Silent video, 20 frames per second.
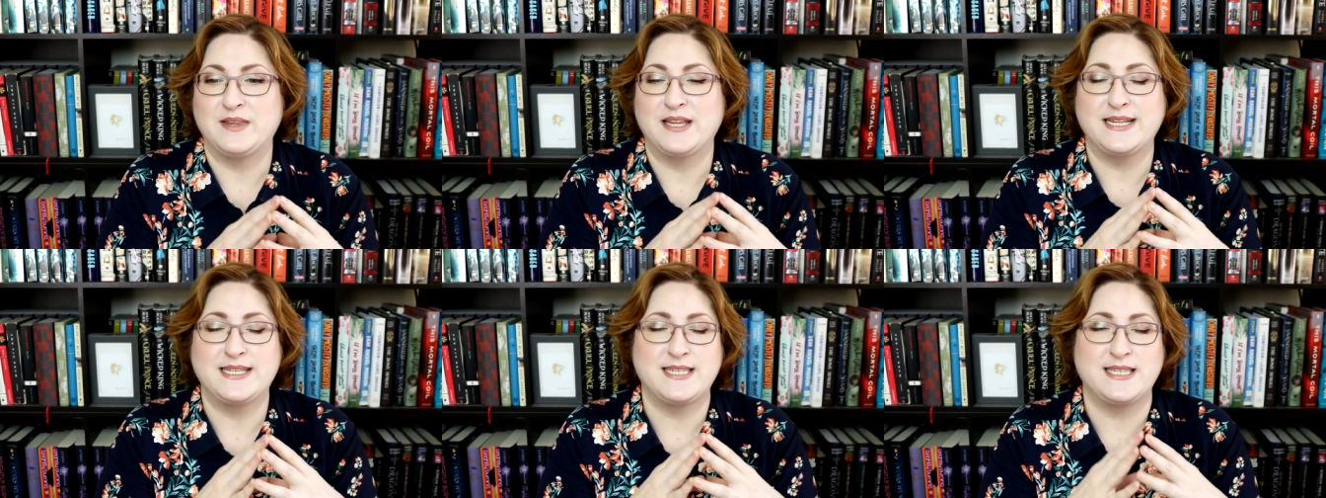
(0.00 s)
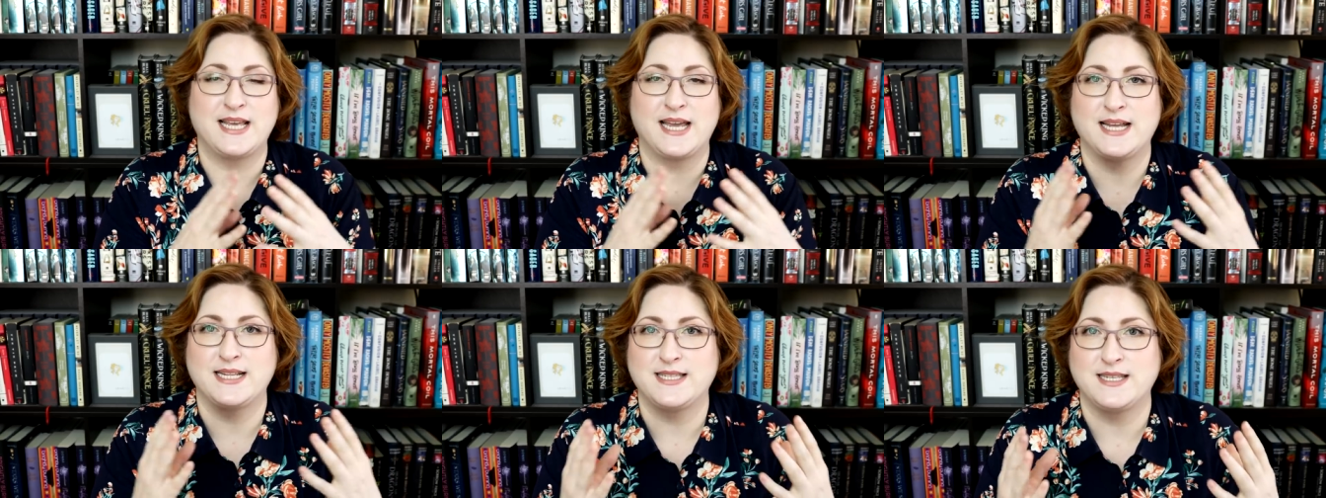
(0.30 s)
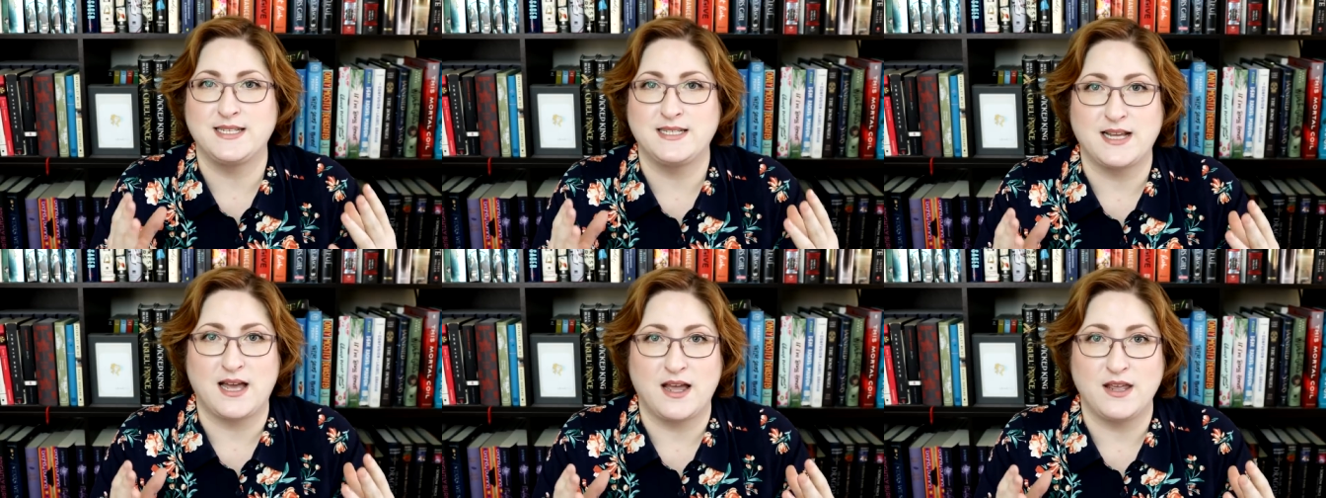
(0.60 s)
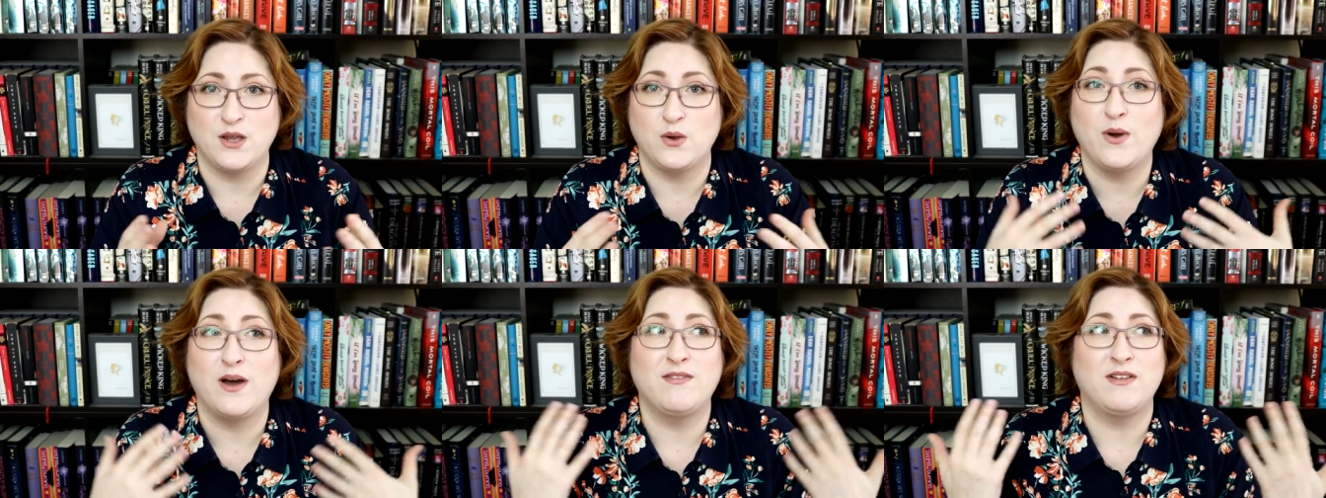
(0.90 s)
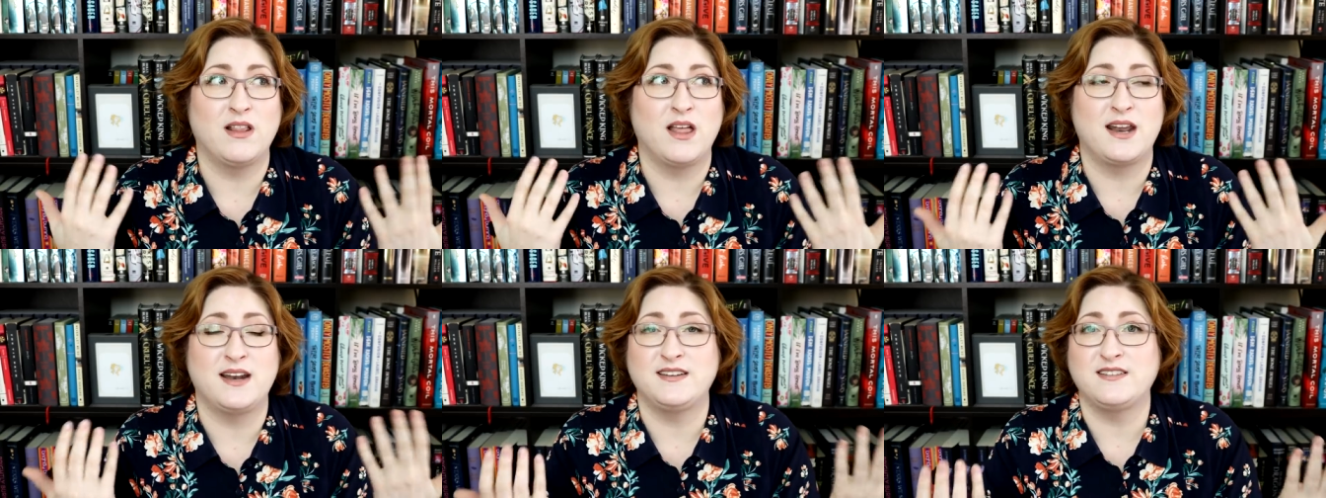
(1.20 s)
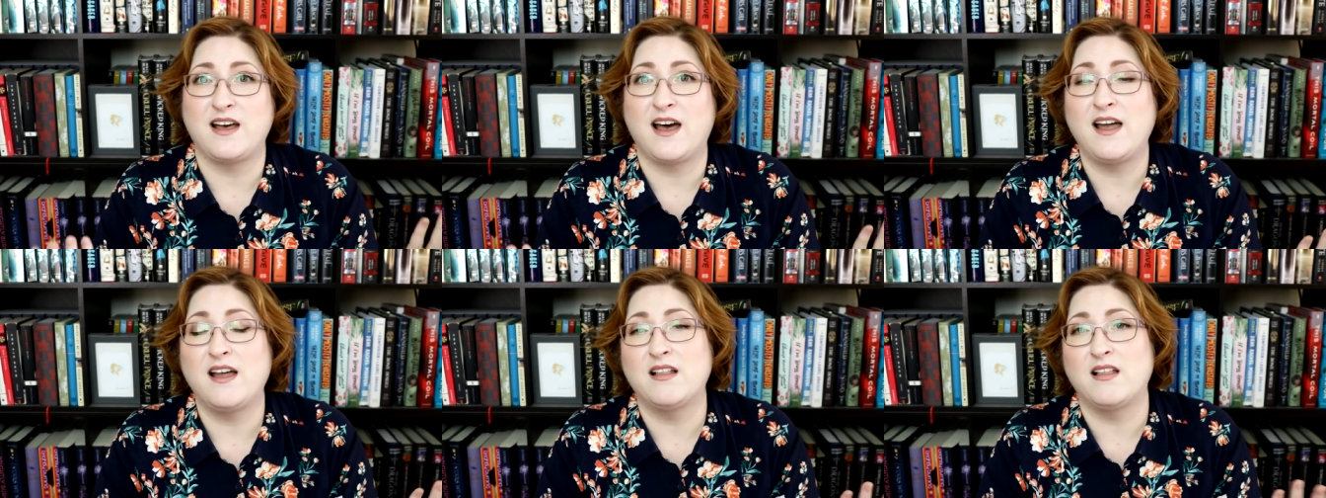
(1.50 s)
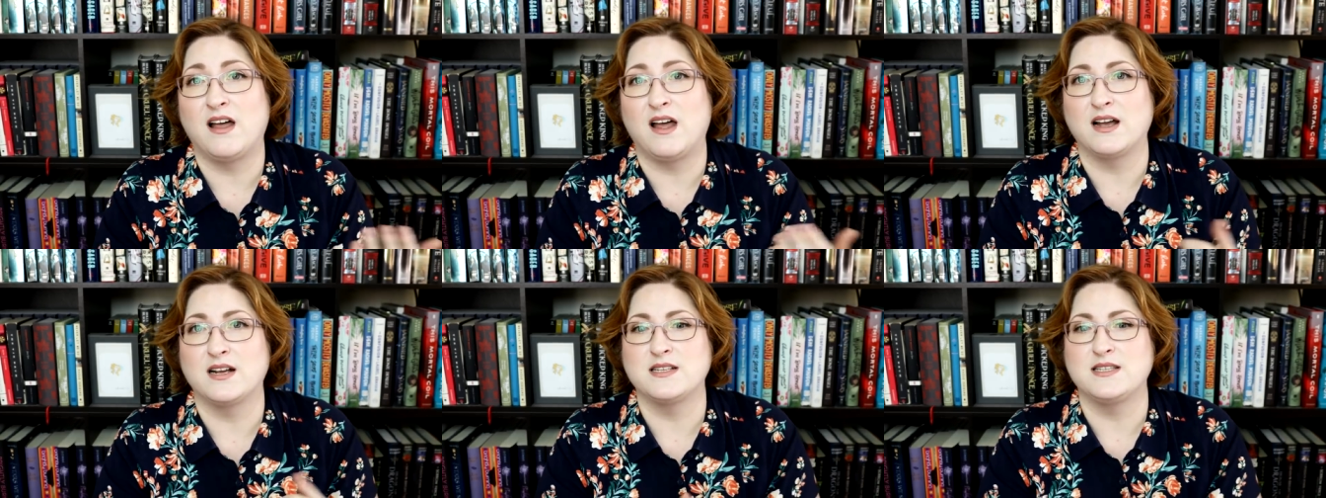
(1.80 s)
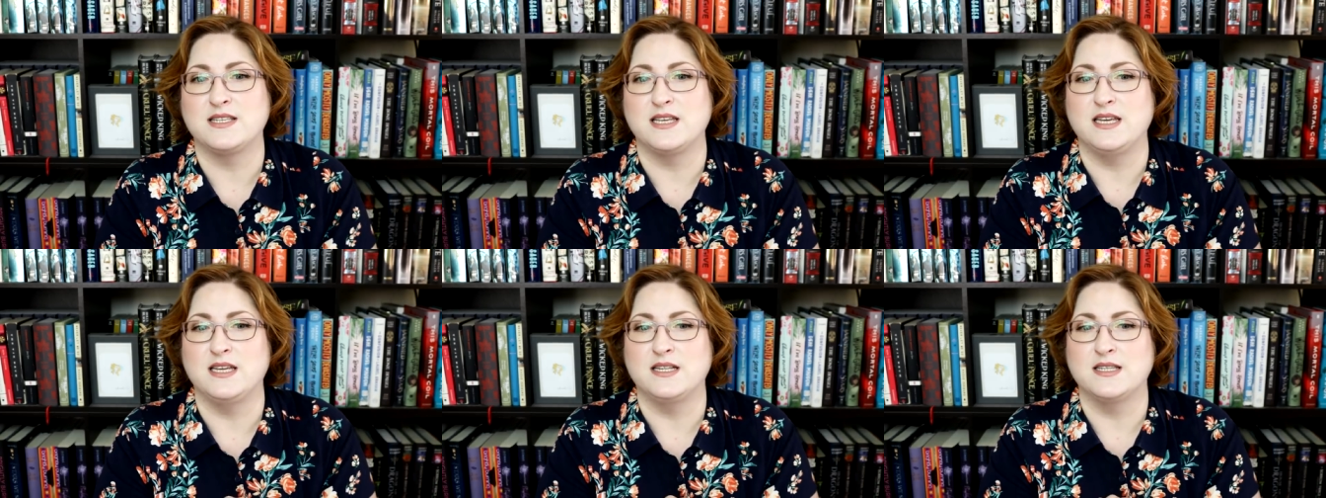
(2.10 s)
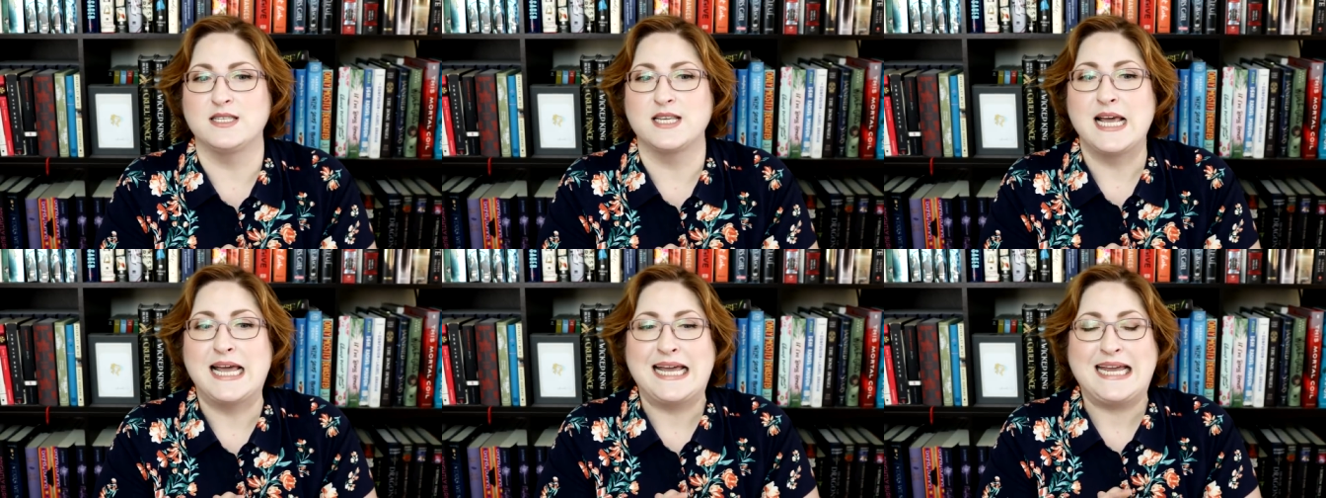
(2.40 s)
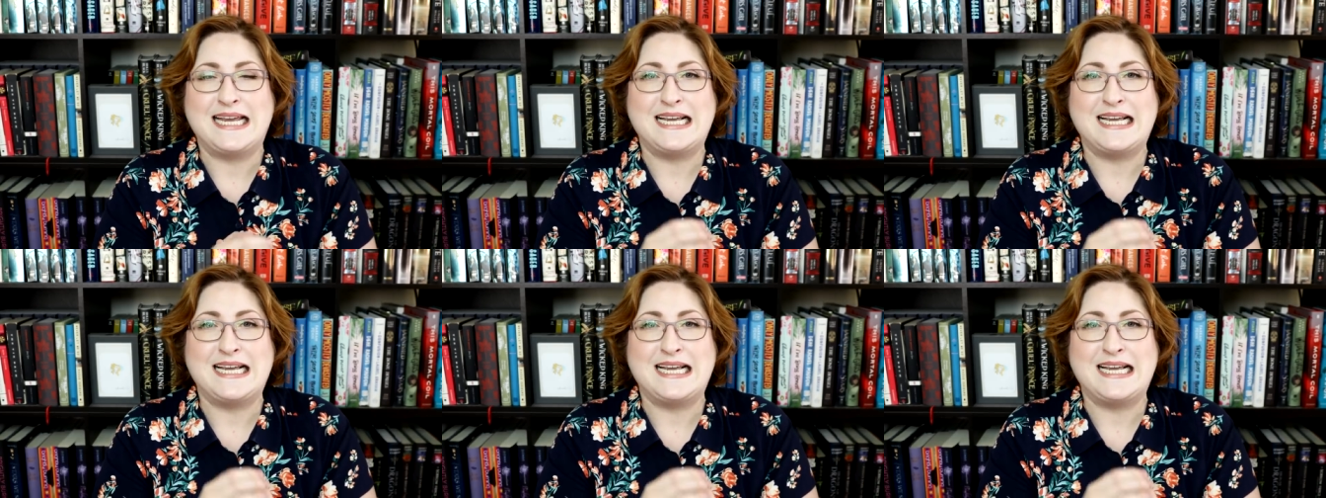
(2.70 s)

Let's say it's a dot, you have a lot of dialogue scenes.